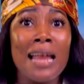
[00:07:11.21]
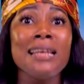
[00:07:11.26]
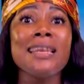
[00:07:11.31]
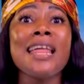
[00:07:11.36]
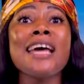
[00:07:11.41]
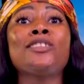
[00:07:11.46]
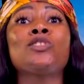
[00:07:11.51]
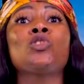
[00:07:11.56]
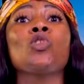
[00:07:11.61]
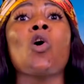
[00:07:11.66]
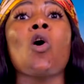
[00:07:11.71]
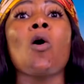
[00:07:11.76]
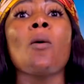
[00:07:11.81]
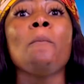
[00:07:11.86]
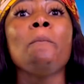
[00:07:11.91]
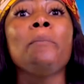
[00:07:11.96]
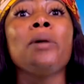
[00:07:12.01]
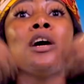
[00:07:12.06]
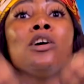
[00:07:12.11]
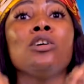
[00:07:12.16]
let your
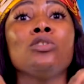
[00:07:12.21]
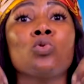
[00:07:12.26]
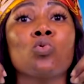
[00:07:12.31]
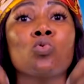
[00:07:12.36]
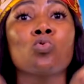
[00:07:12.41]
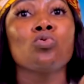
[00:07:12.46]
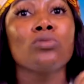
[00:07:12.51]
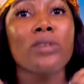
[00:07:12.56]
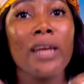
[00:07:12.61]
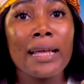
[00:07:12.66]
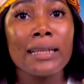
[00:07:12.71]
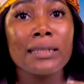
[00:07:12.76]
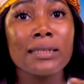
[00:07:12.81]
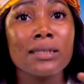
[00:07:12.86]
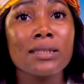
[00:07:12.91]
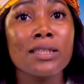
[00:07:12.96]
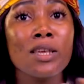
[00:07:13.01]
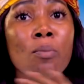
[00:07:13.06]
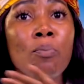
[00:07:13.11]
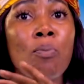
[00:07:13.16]
male
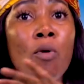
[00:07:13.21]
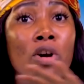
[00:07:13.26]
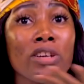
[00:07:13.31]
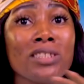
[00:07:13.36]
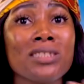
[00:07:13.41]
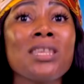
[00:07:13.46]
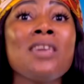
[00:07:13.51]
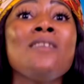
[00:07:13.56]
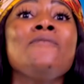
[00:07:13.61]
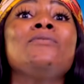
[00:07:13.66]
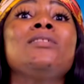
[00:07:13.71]
students, the boys,